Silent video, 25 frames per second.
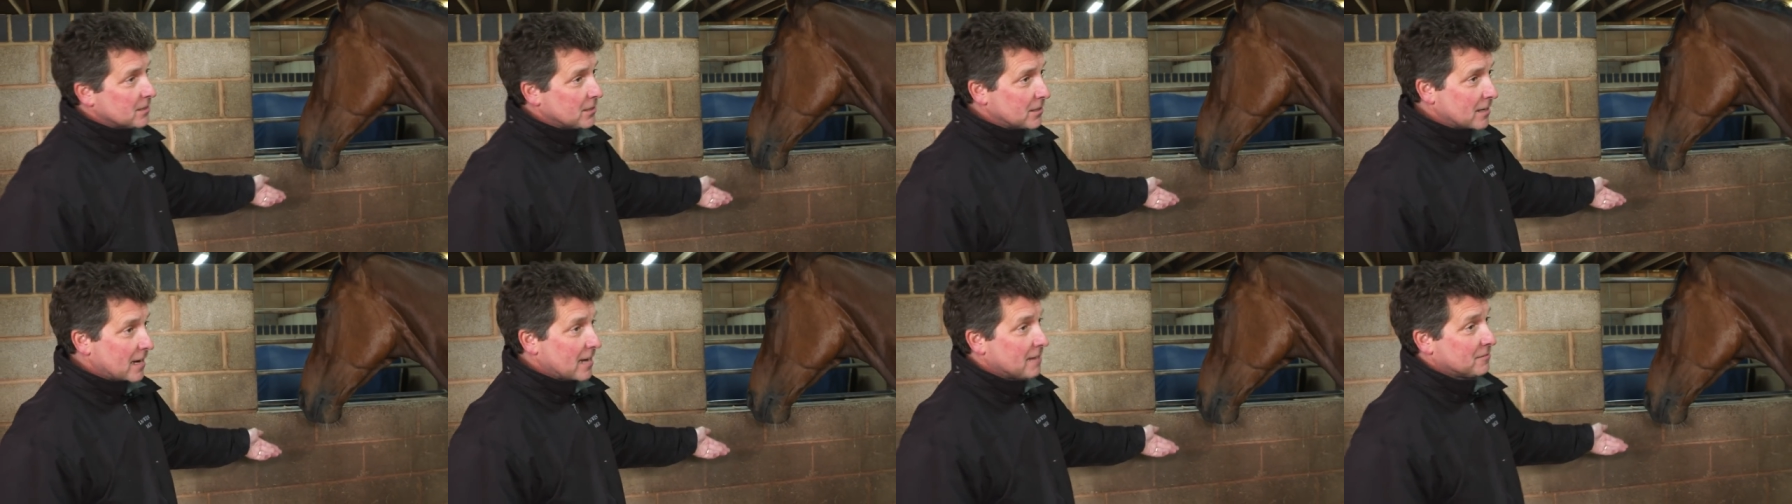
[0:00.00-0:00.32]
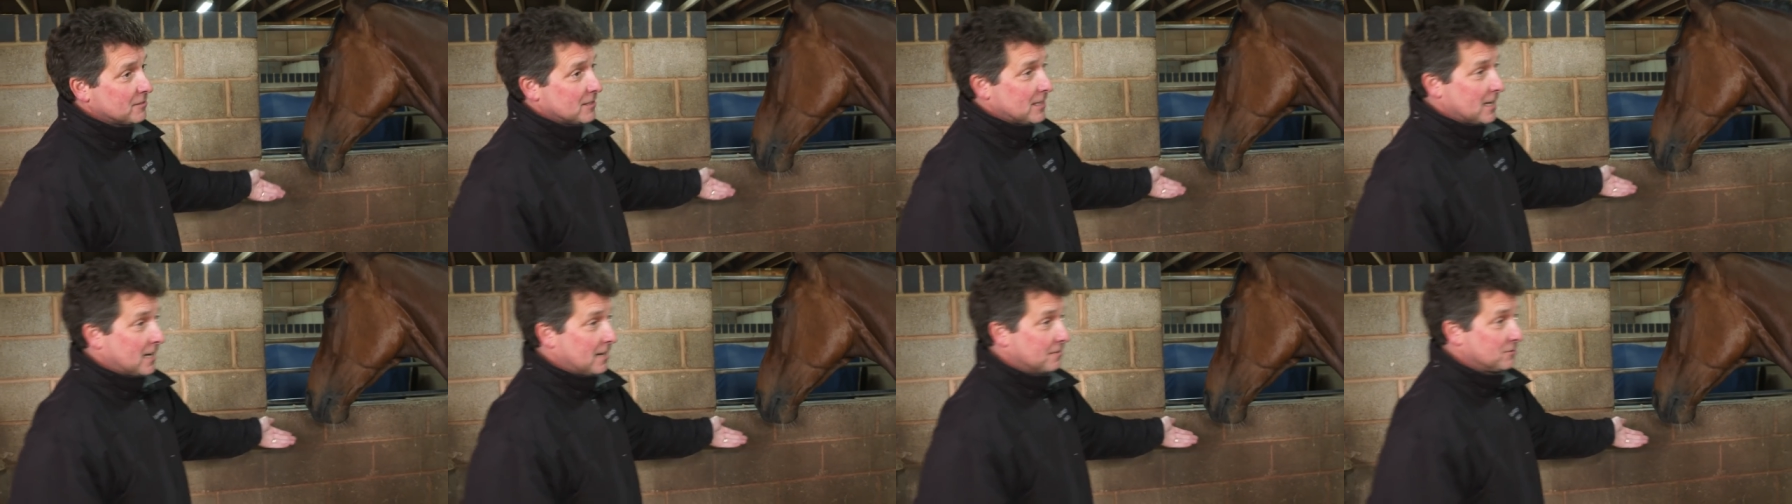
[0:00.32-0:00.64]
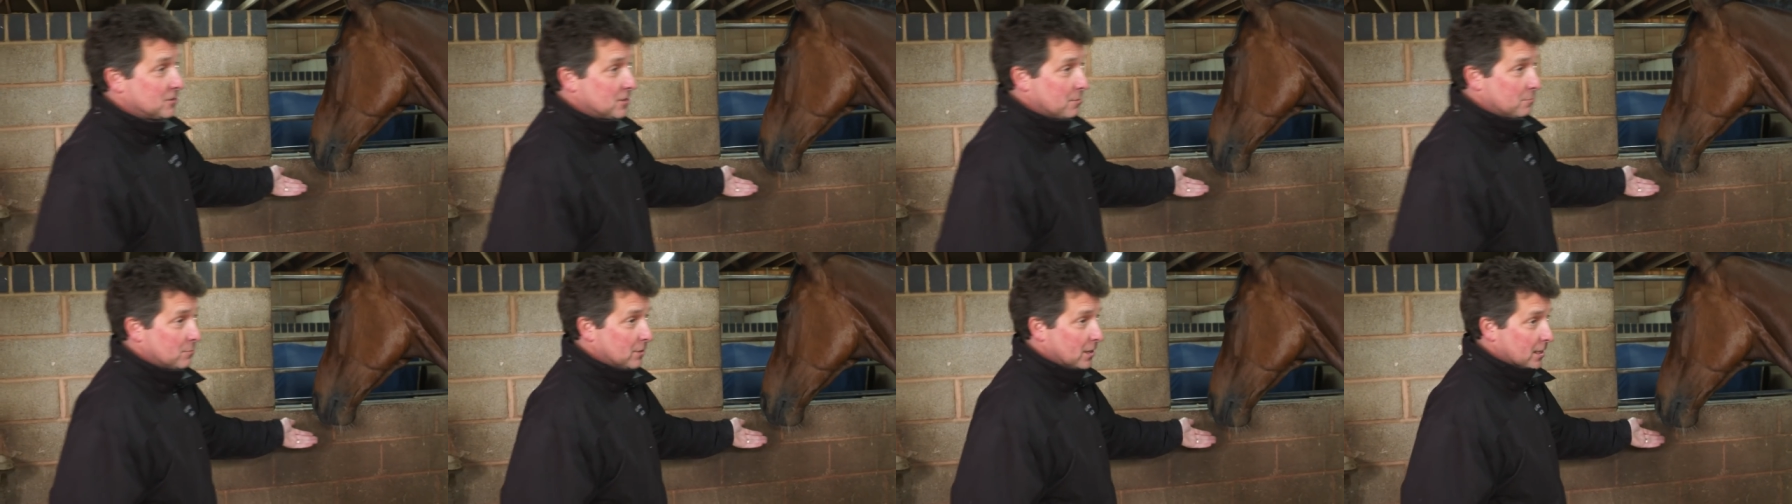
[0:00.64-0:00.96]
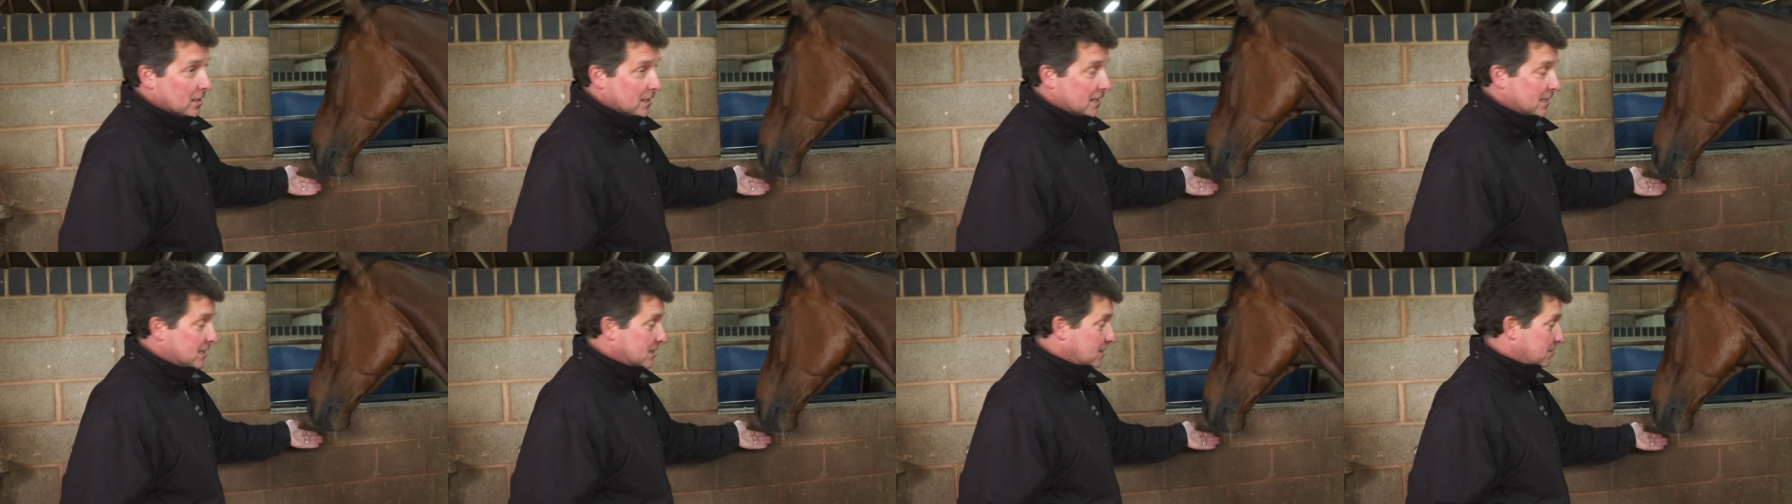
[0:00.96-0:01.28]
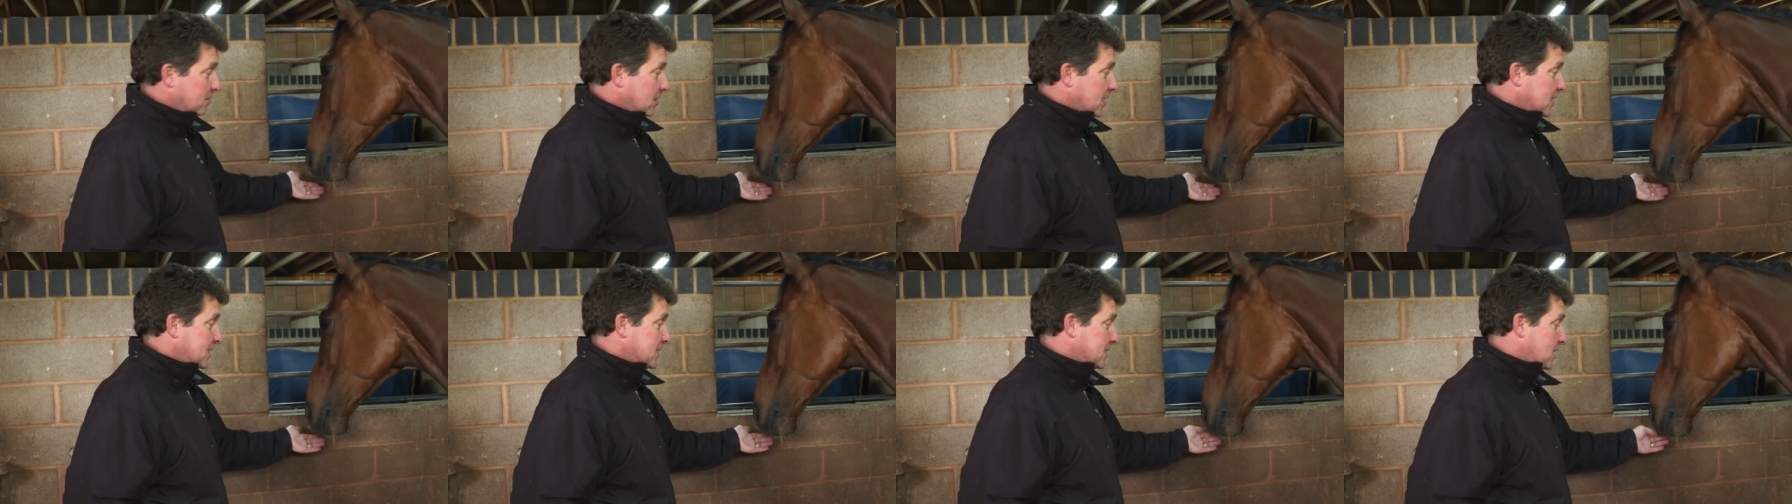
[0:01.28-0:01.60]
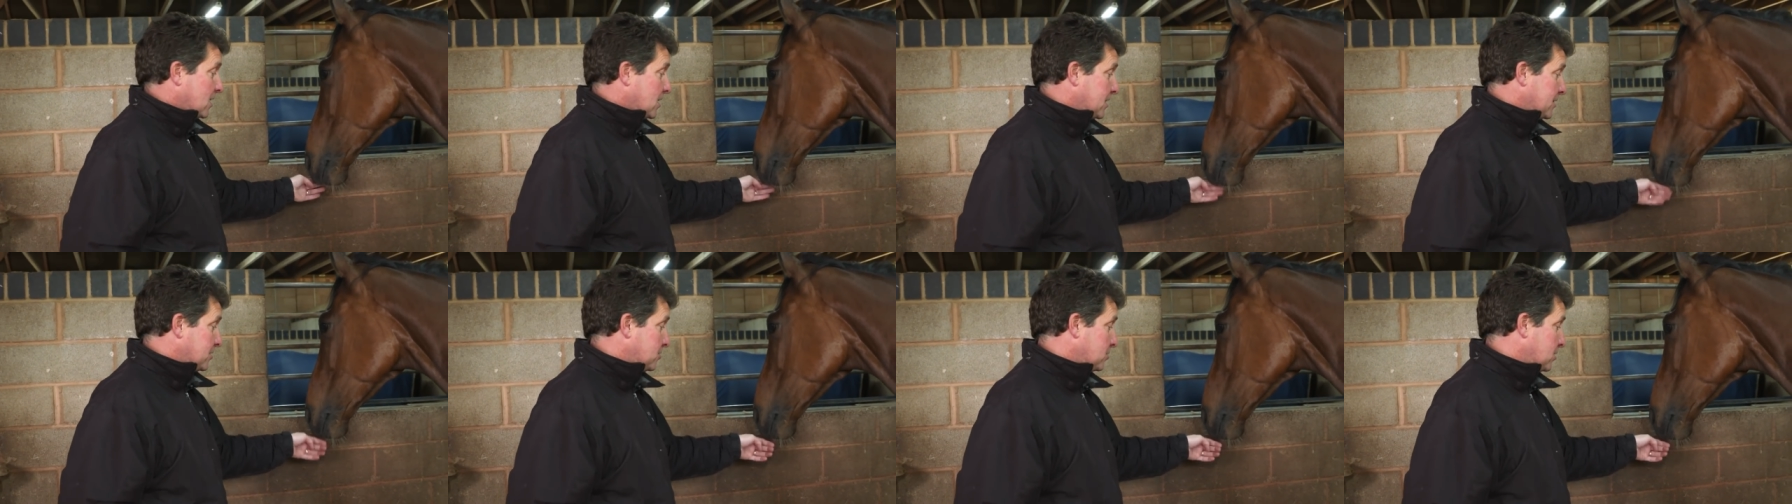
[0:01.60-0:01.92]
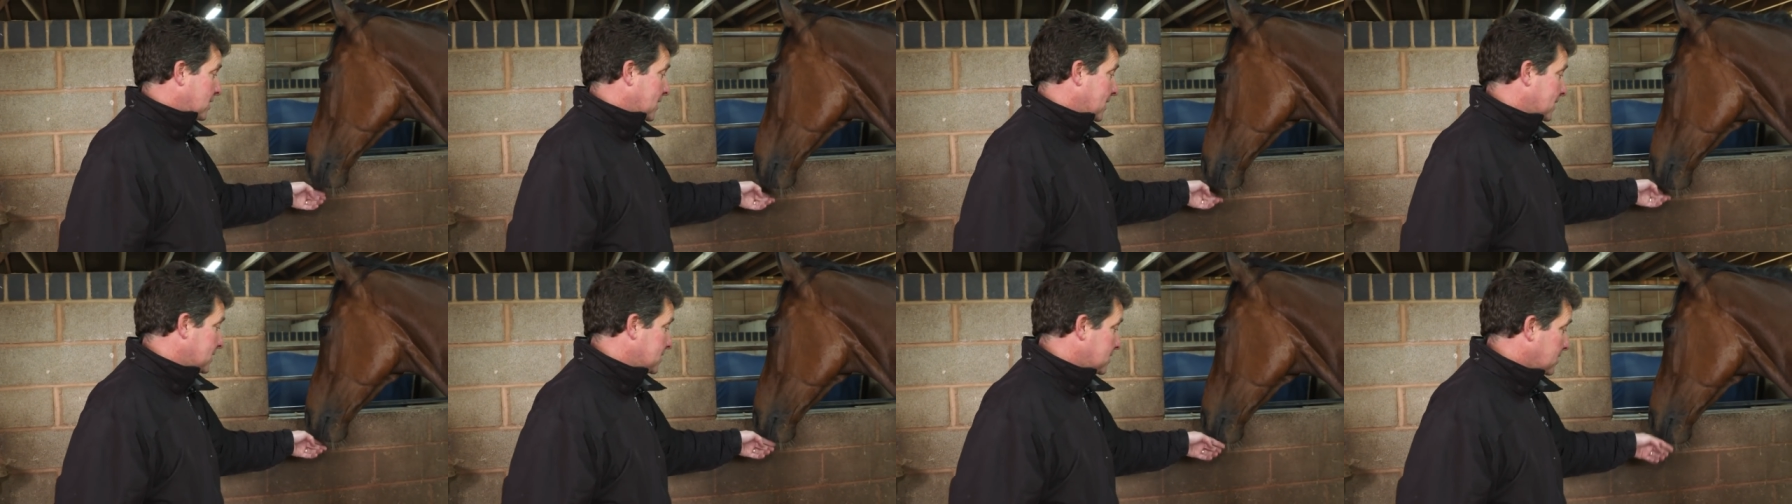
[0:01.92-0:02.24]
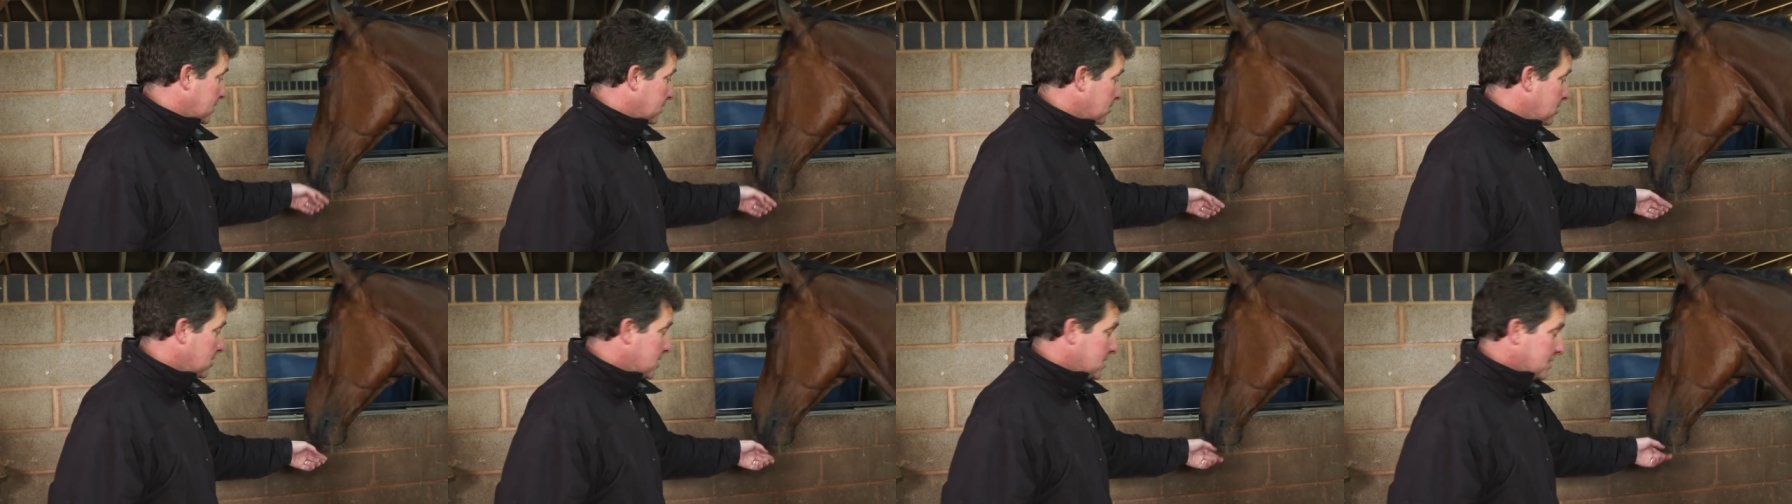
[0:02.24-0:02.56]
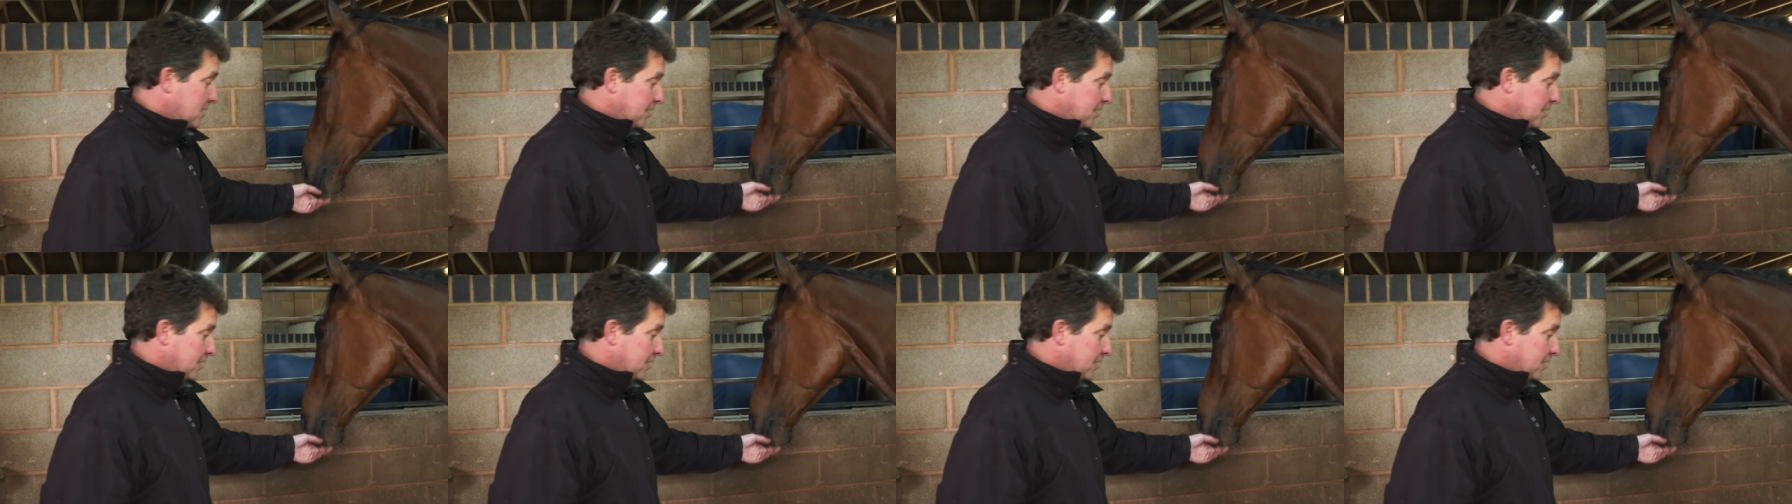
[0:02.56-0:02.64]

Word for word: You have to have some luck. It's a very tight track, so